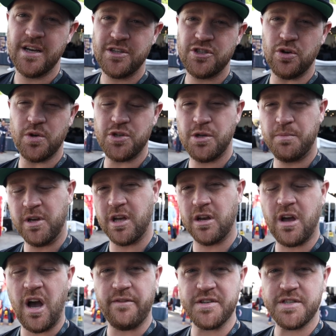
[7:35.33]
So it should be a good
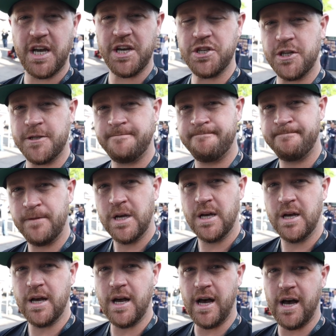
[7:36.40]
conversation.
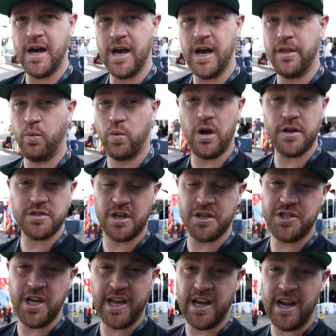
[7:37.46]
And we're also going
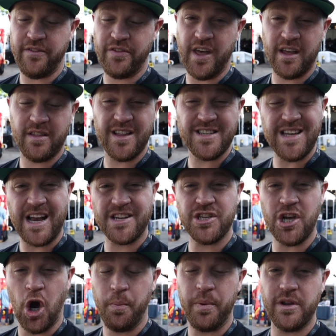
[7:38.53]
to check out everything. It's
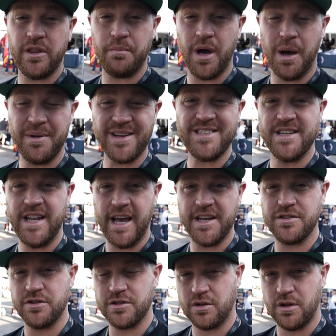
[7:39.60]
actually open to the public today,
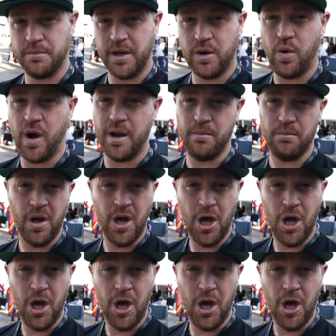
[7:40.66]
so there's going to be quite a